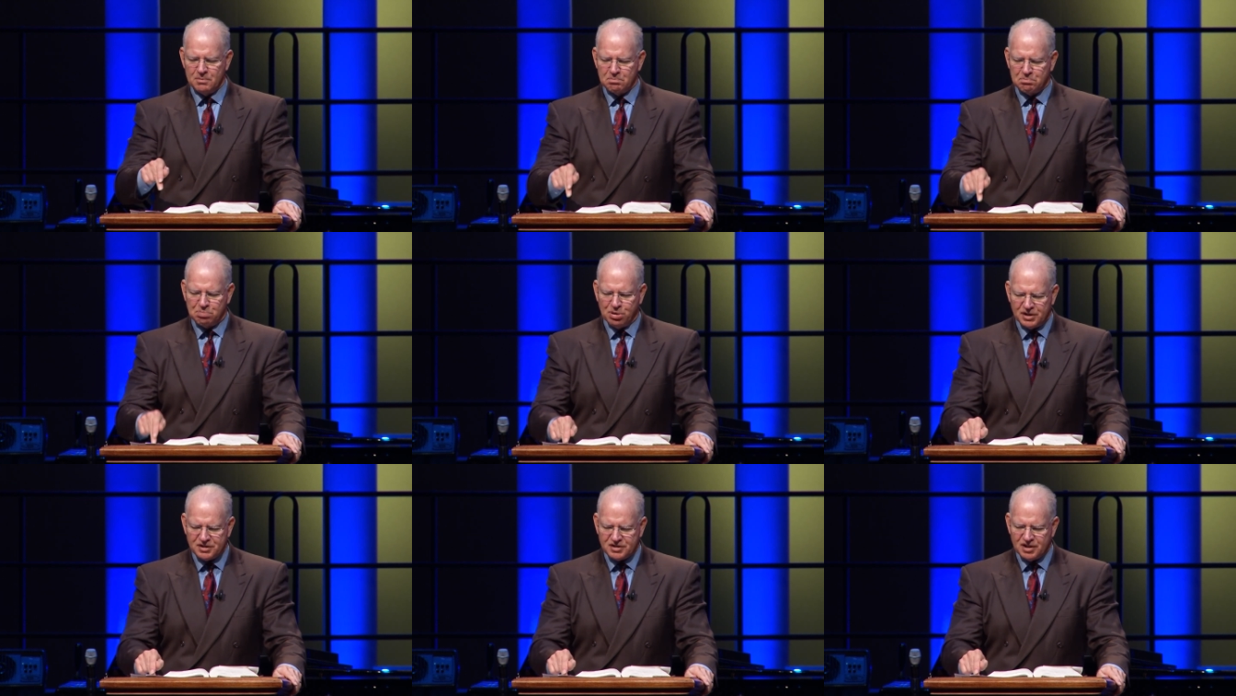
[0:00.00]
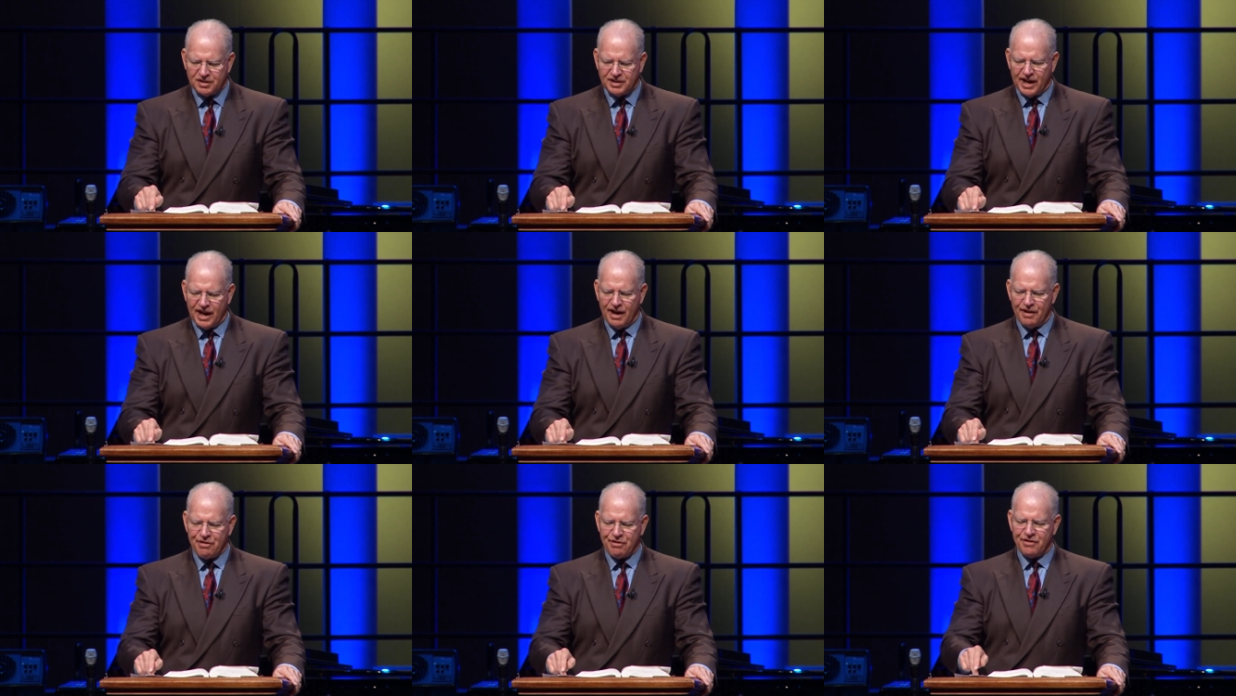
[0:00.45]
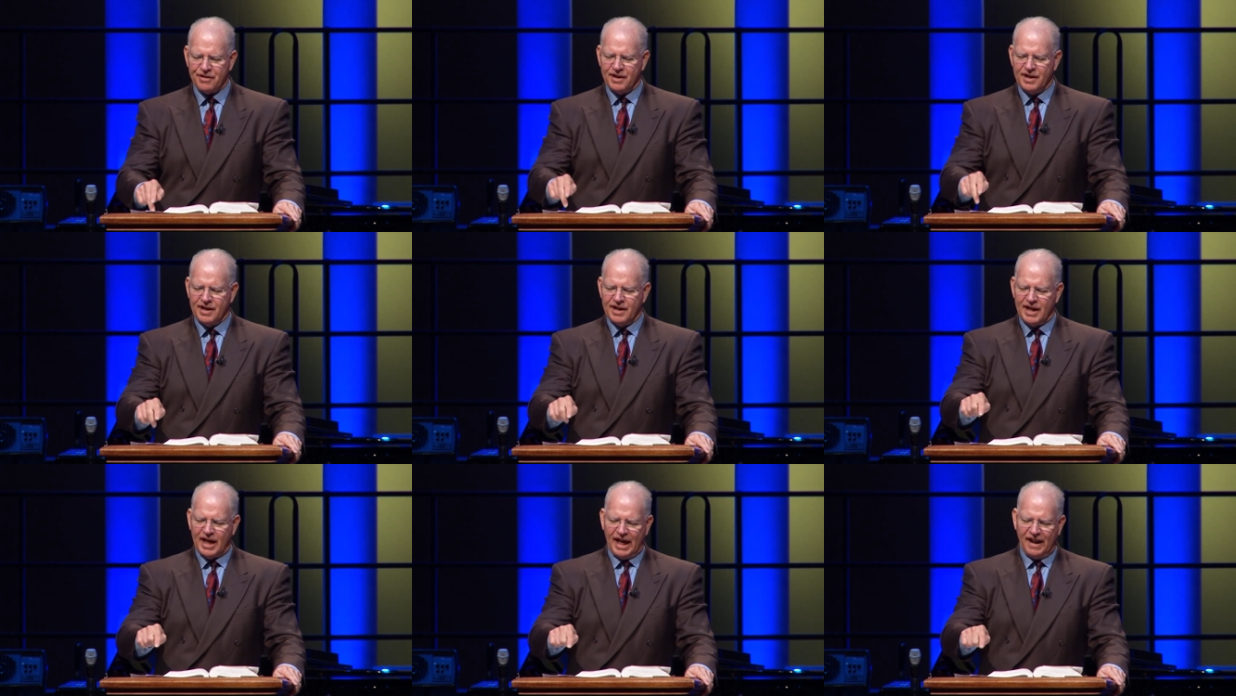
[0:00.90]
put to death,
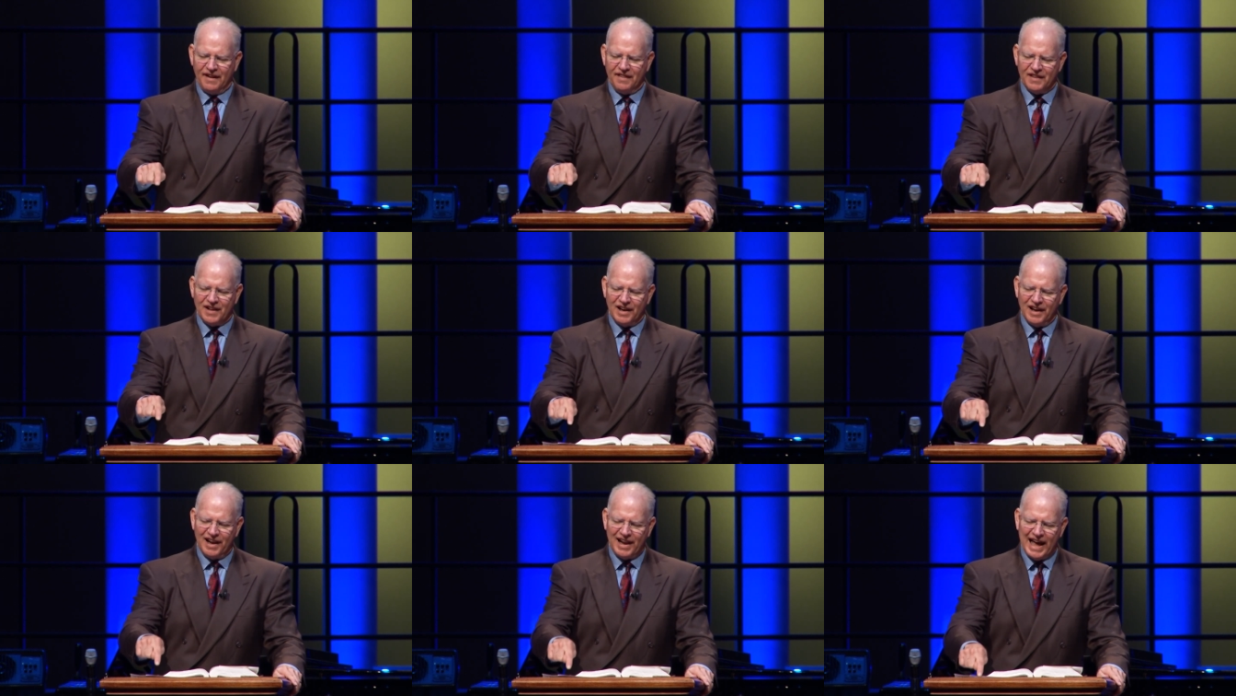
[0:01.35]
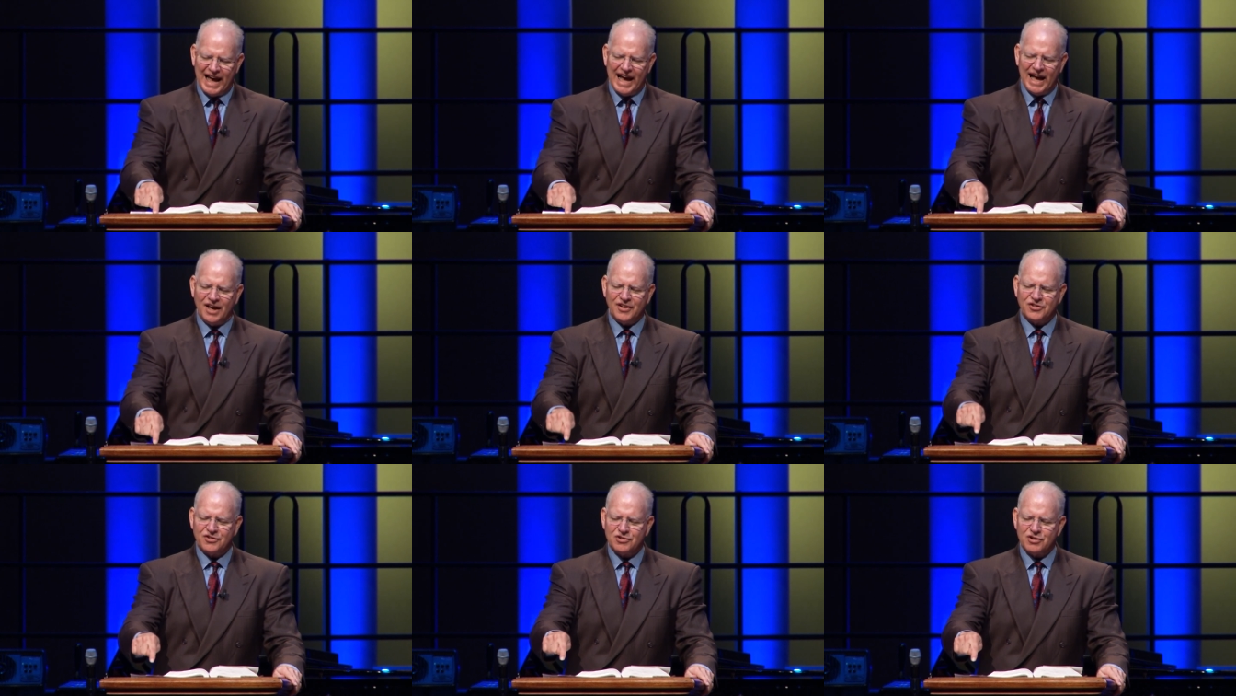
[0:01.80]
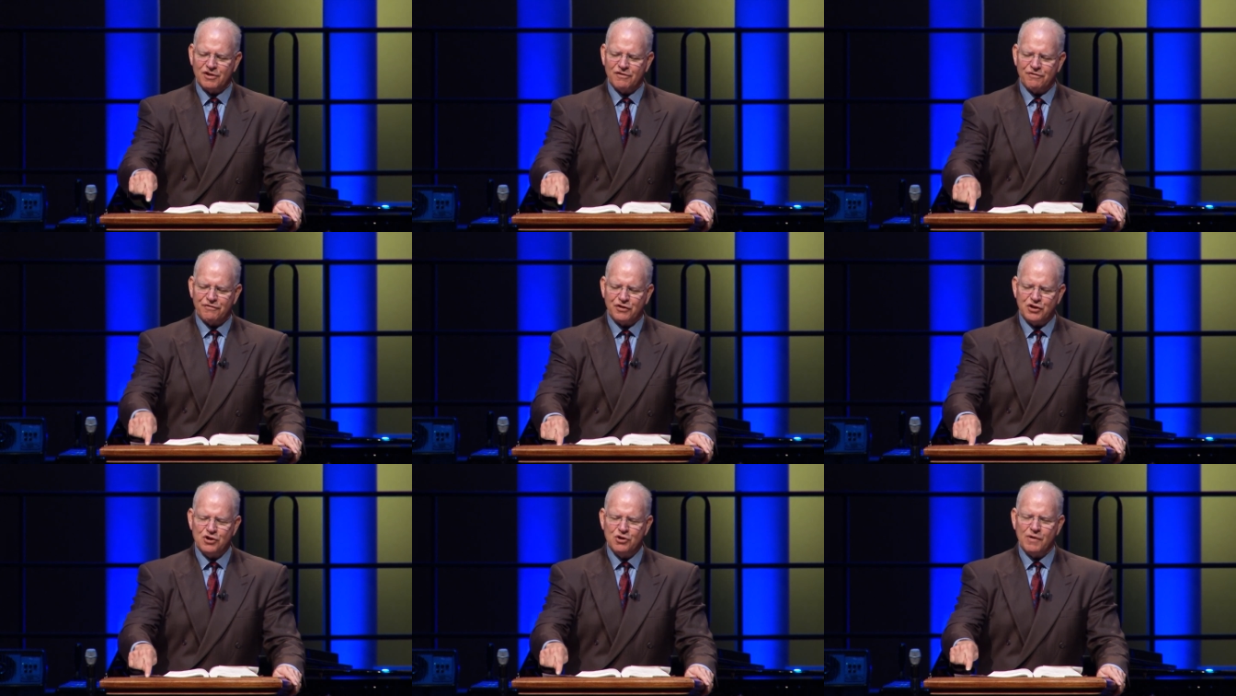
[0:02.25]
and in the last
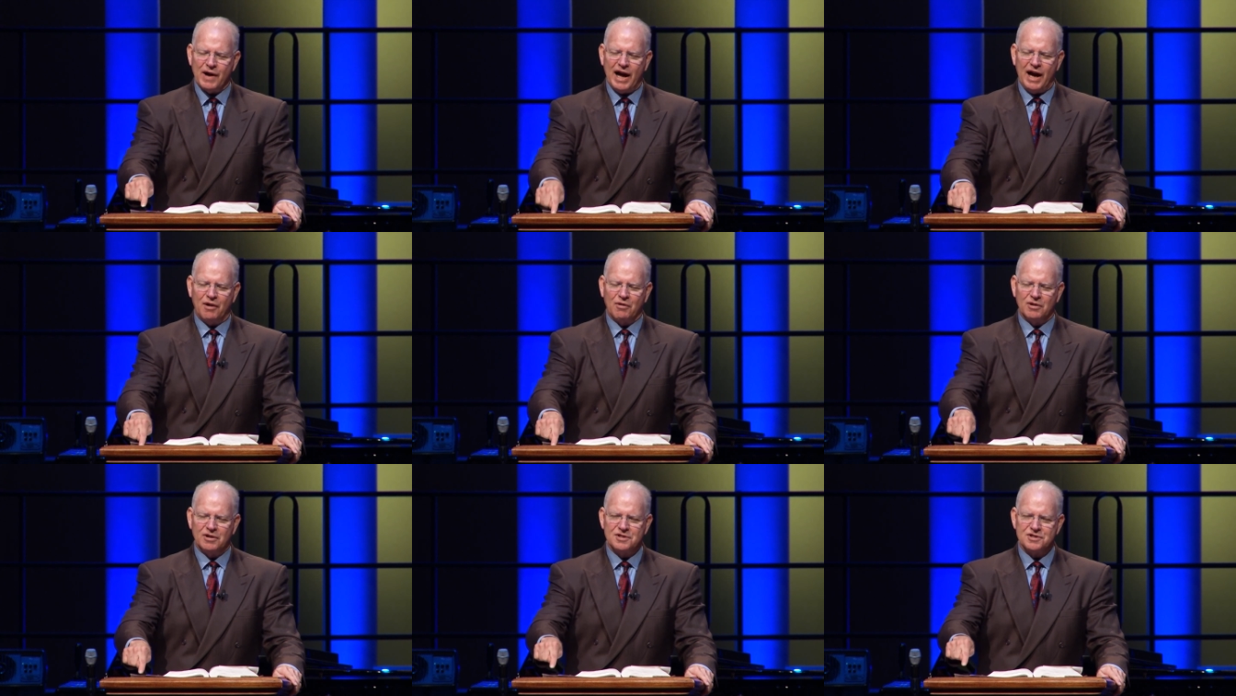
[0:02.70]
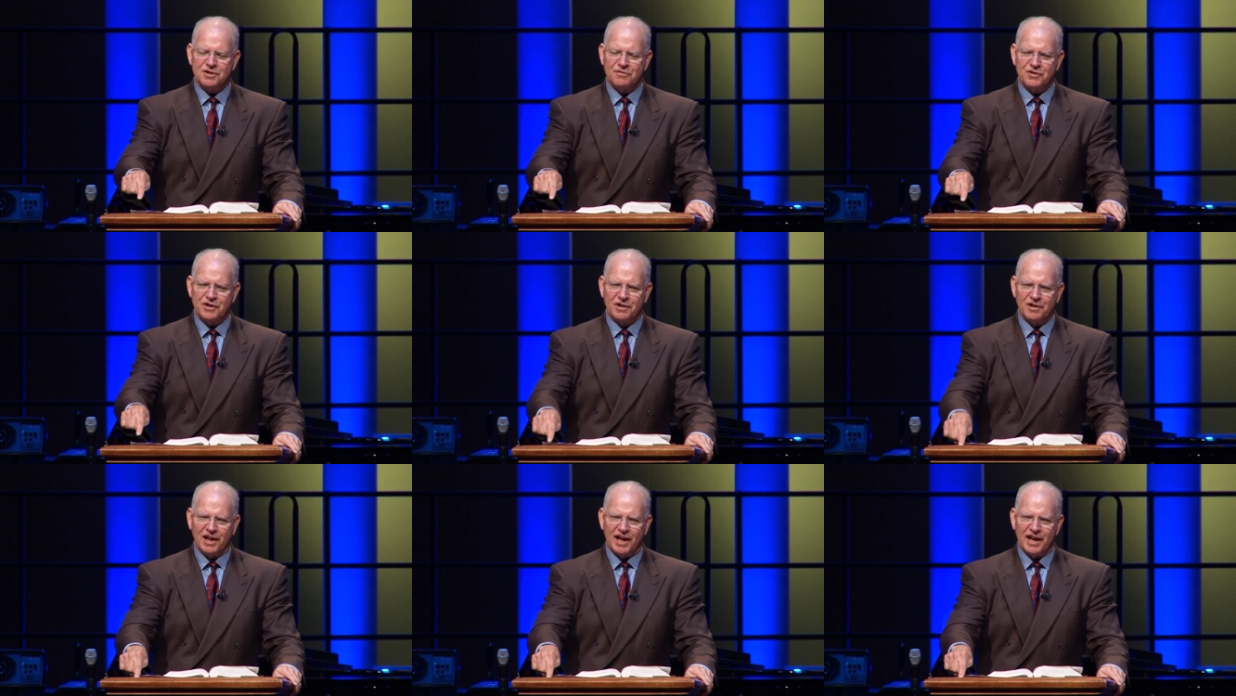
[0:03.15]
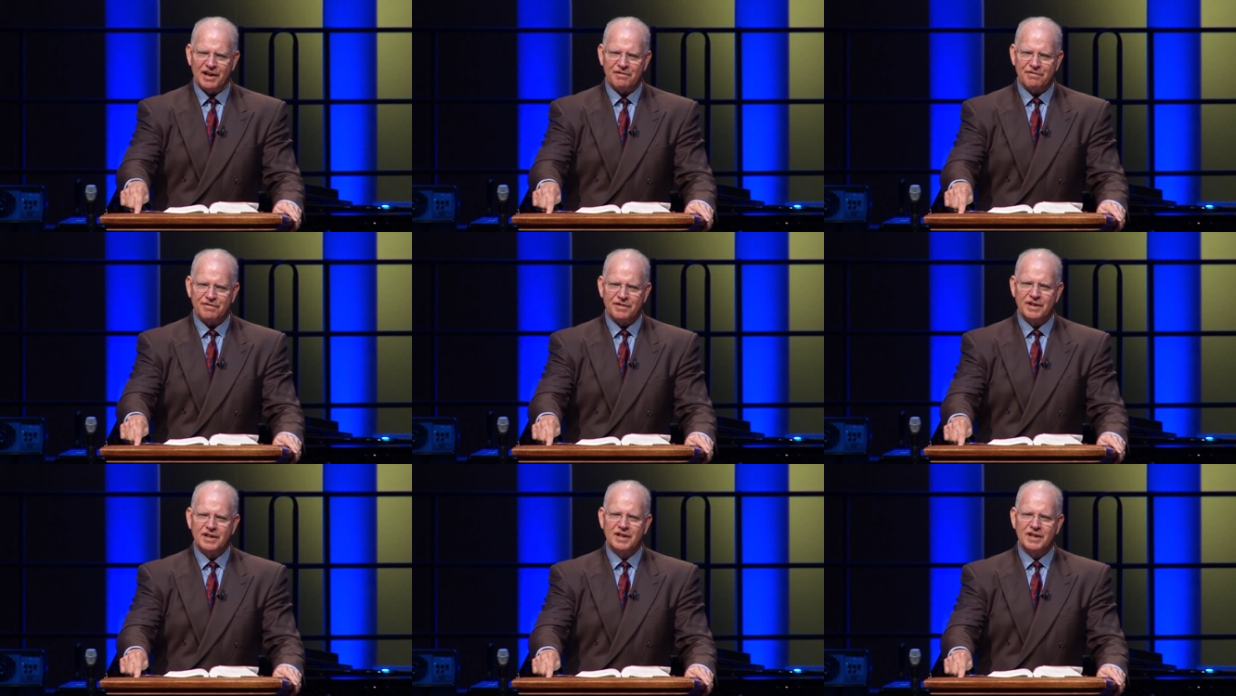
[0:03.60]
few hours of your life,